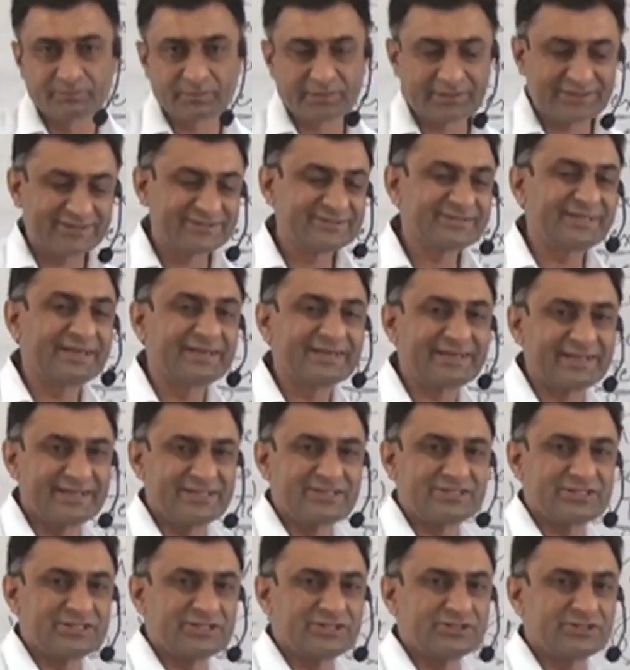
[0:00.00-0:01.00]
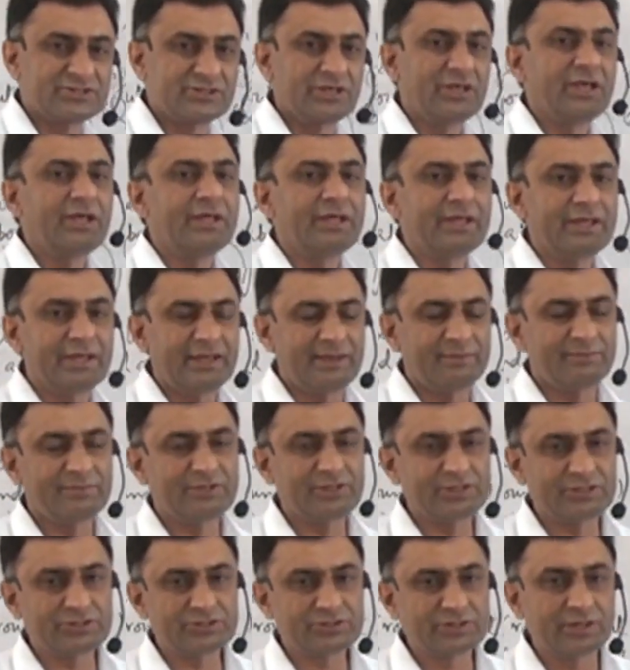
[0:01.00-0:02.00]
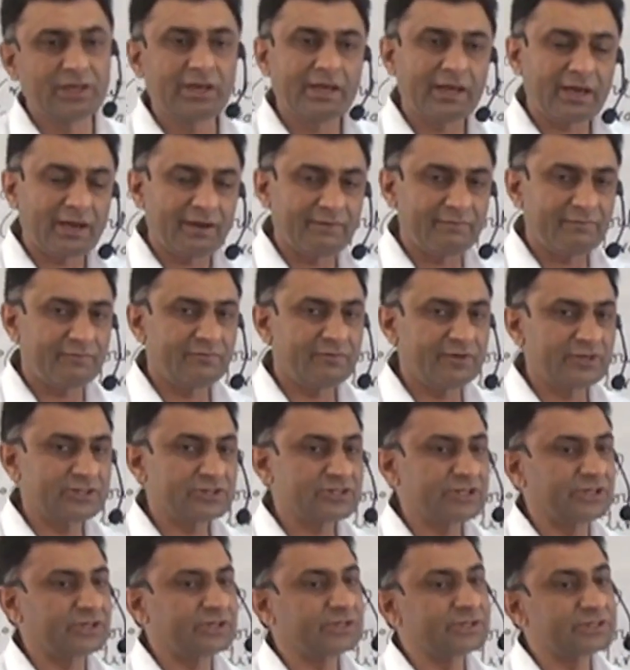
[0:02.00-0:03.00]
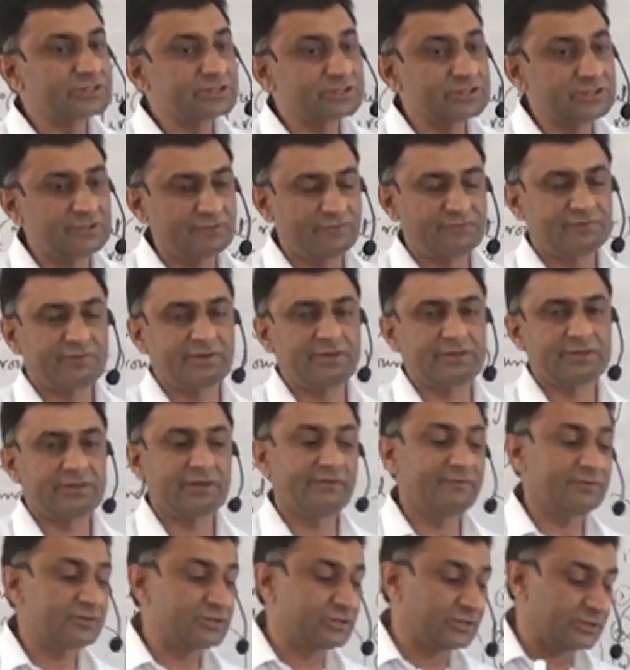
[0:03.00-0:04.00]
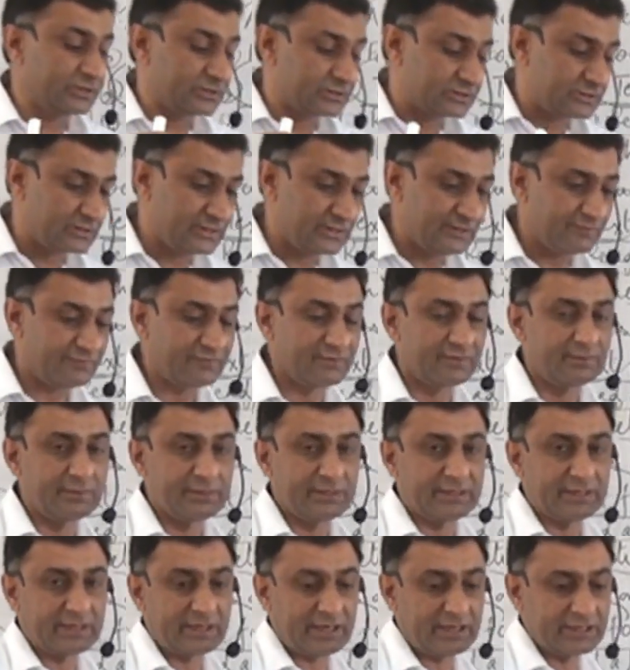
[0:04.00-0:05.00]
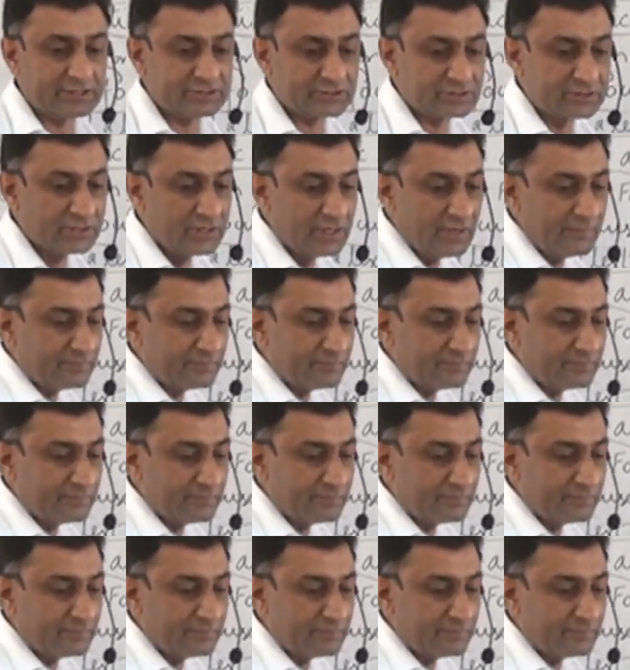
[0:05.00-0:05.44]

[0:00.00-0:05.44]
sentences, images, everything is different, everything is defamiliarized.